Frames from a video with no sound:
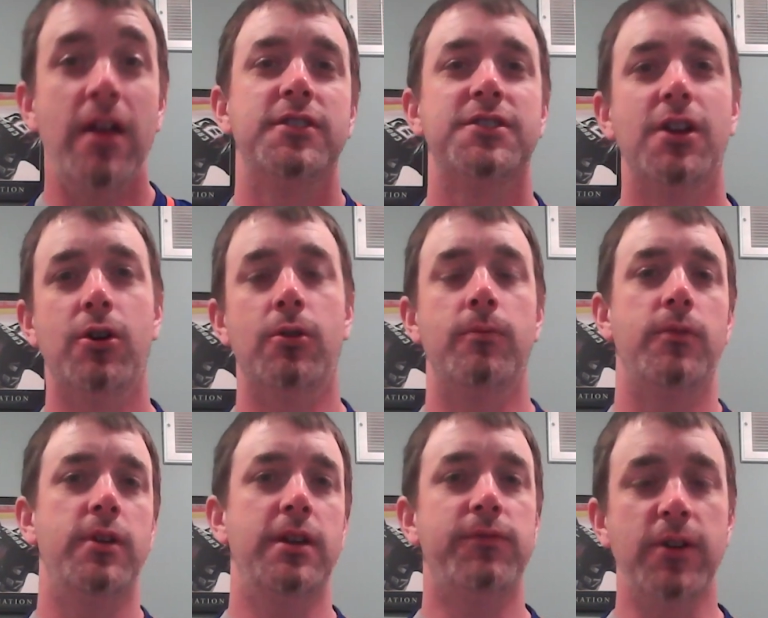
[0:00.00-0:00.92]
So,
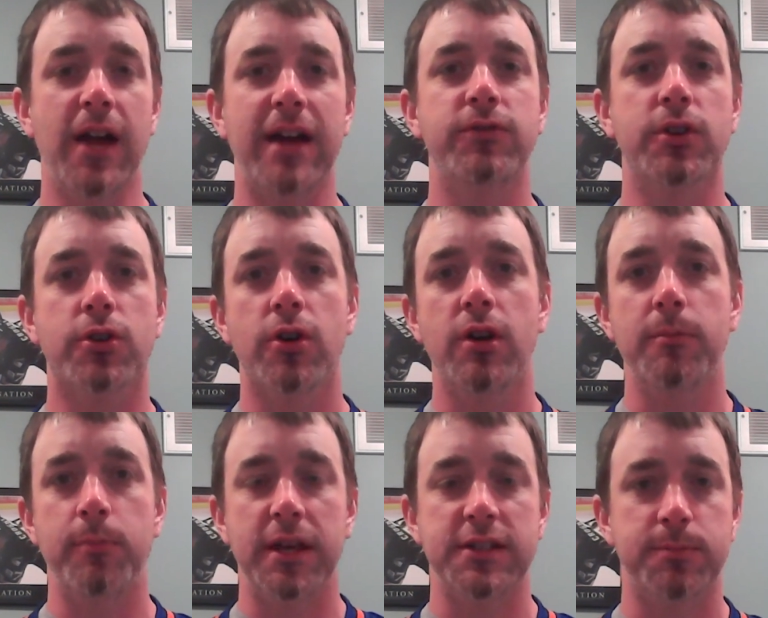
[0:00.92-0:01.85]
if you have the
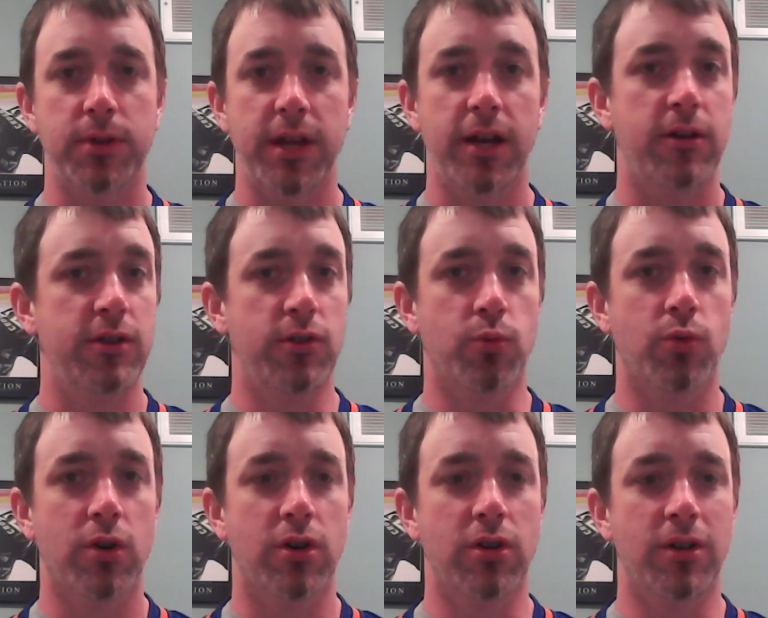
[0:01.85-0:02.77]
current best player in the
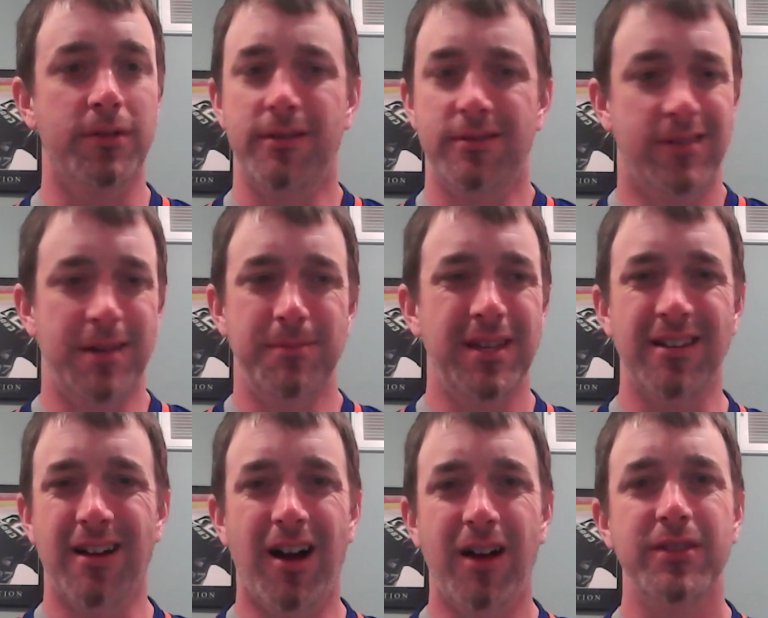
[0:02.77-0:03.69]
world, I
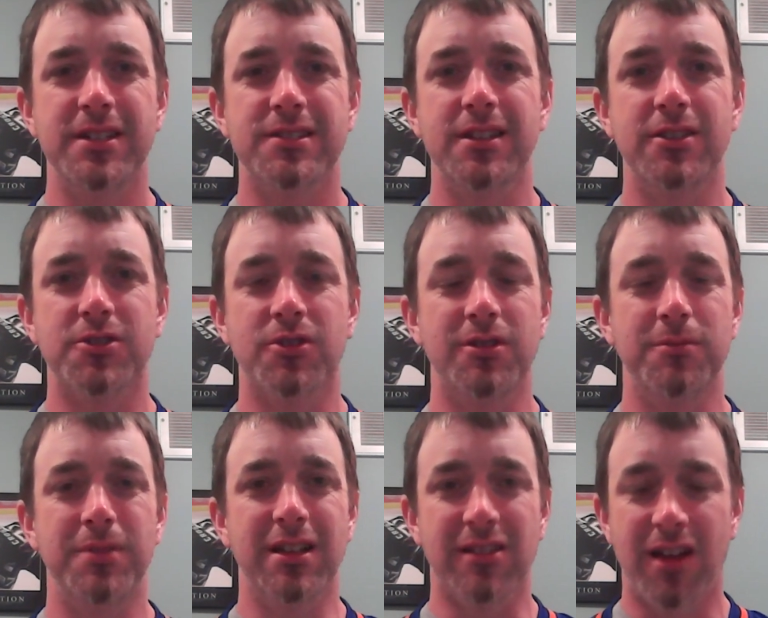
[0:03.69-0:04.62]
mean, obviously there's going
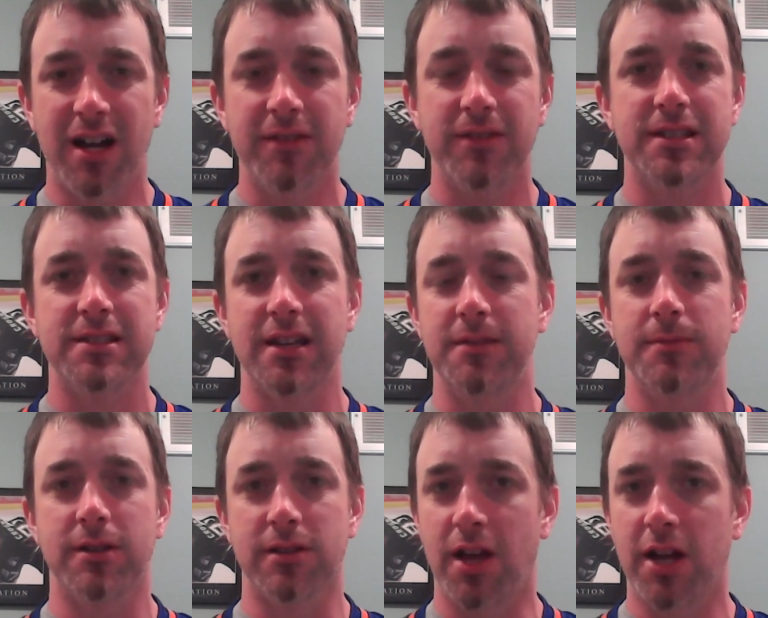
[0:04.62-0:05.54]
to be a lot of
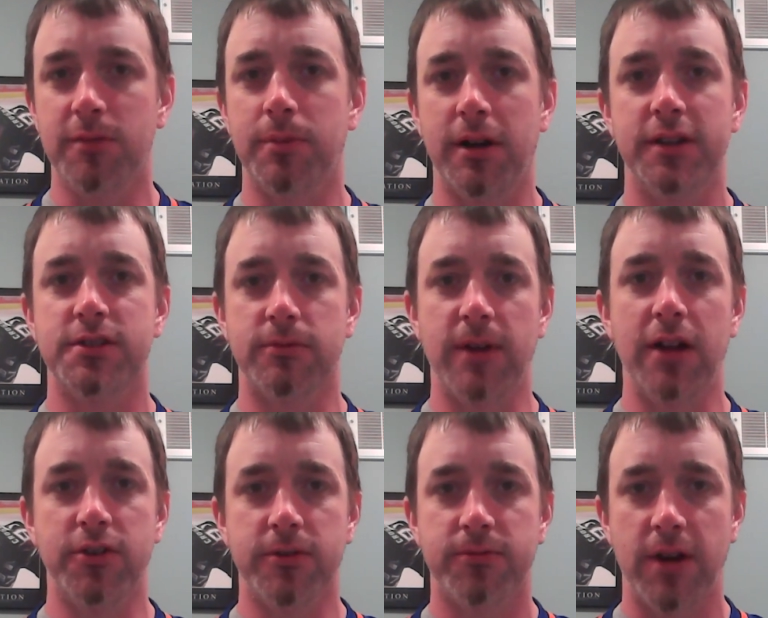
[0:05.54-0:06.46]
excitement, a lot of buzz
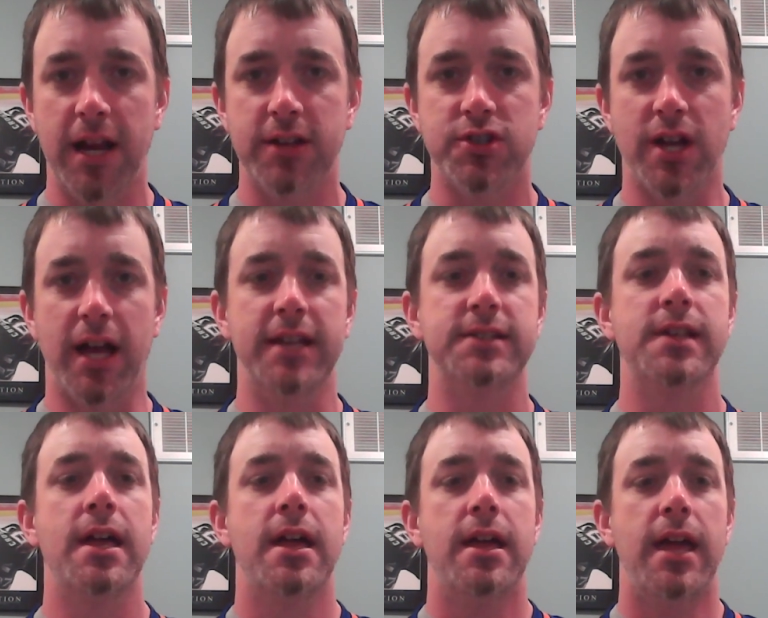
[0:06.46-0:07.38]
around your franchise.
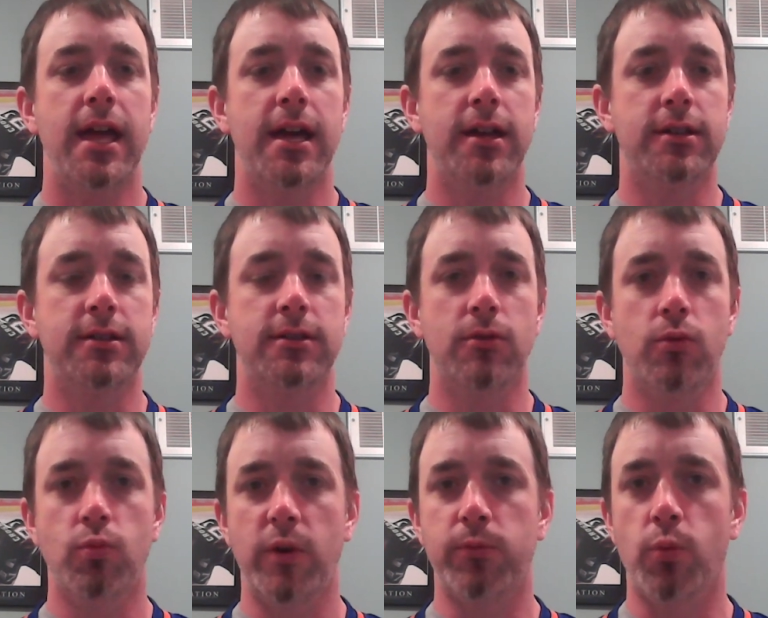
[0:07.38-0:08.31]
And
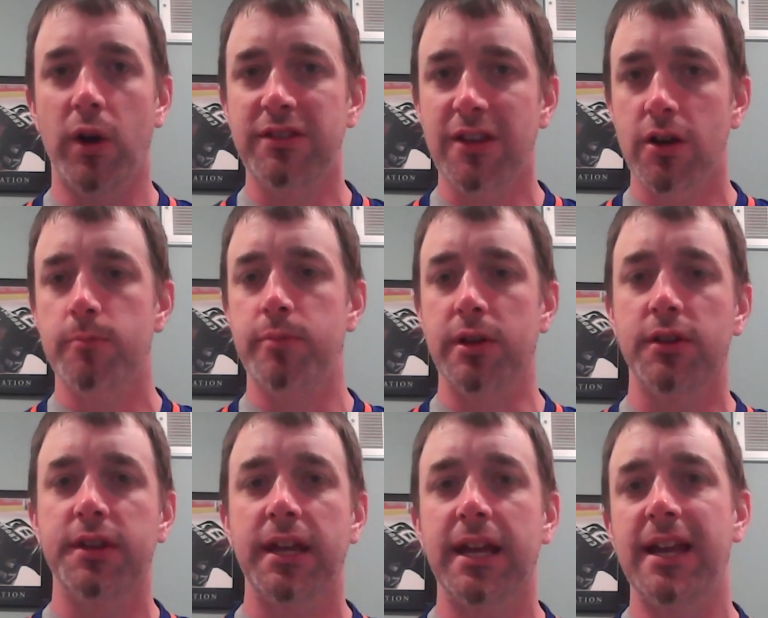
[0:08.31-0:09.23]
with what they're
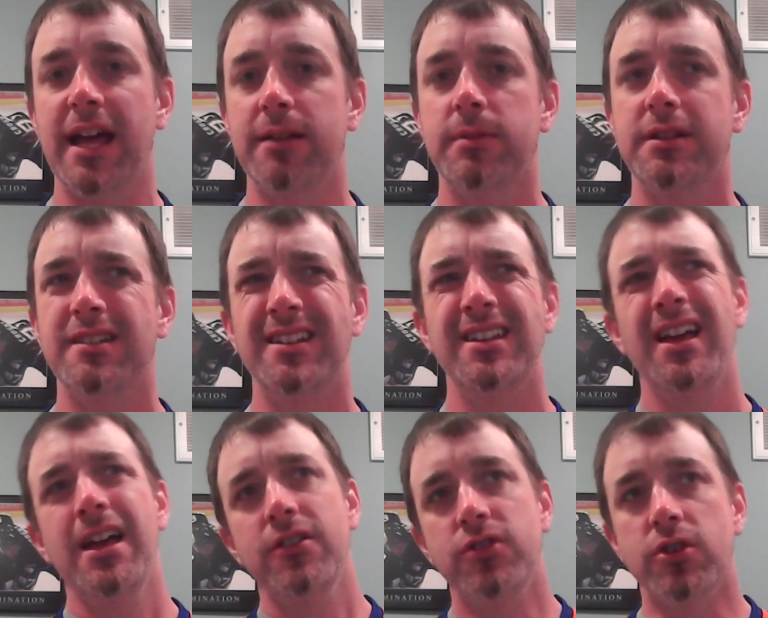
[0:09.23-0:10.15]
building in Edmonton,
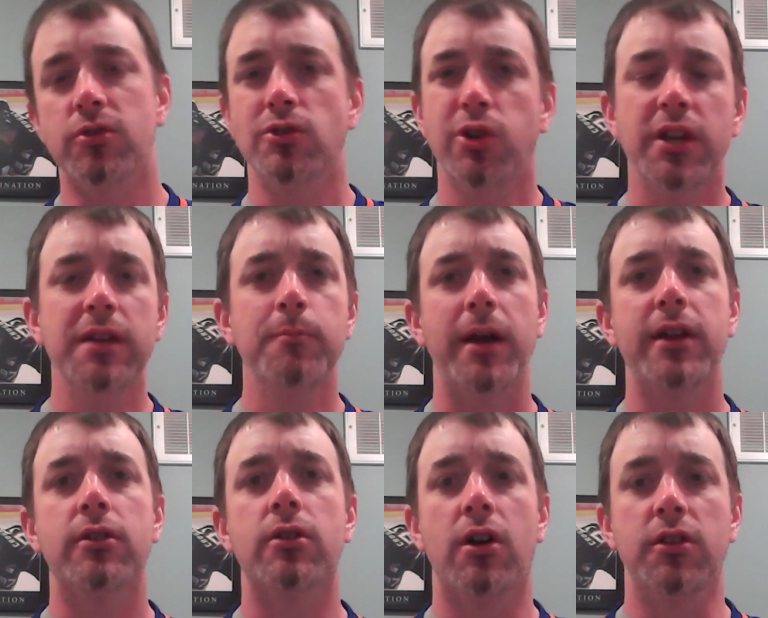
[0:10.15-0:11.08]
they're looking
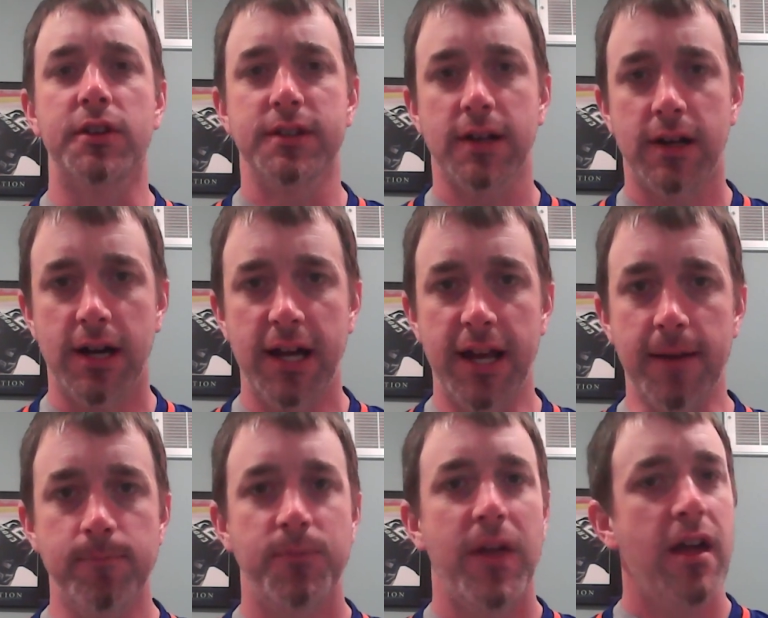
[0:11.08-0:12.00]
better all the time.